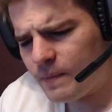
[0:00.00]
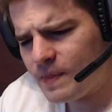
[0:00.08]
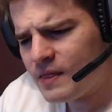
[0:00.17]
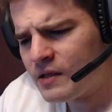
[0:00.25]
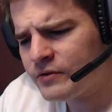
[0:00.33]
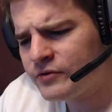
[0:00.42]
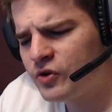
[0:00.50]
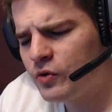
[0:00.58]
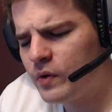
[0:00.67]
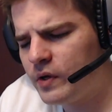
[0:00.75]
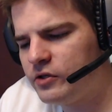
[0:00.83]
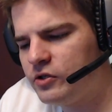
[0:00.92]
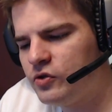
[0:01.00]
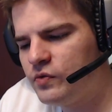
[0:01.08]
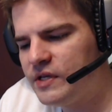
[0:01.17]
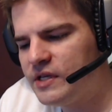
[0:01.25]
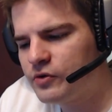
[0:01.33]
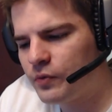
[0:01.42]
So you
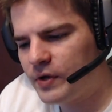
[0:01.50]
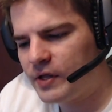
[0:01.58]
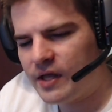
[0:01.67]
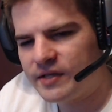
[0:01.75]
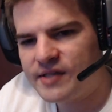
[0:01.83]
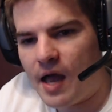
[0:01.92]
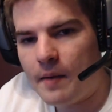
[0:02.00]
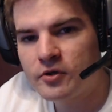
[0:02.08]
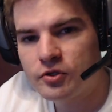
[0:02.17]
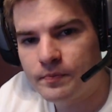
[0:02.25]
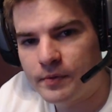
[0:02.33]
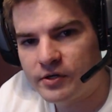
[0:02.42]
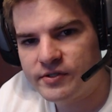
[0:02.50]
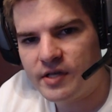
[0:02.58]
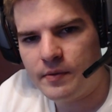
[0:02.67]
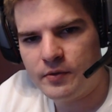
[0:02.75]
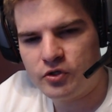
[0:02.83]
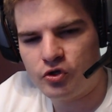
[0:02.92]
need to realize how much burst
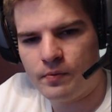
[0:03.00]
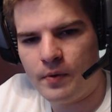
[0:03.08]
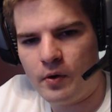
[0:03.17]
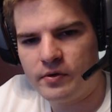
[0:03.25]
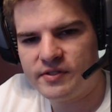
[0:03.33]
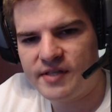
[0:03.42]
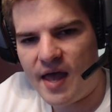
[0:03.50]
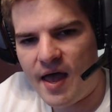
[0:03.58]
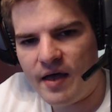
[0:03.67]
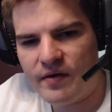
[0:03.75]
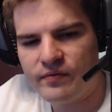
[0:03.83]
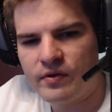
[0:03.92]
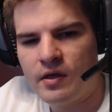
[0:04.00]
damage your opponents have.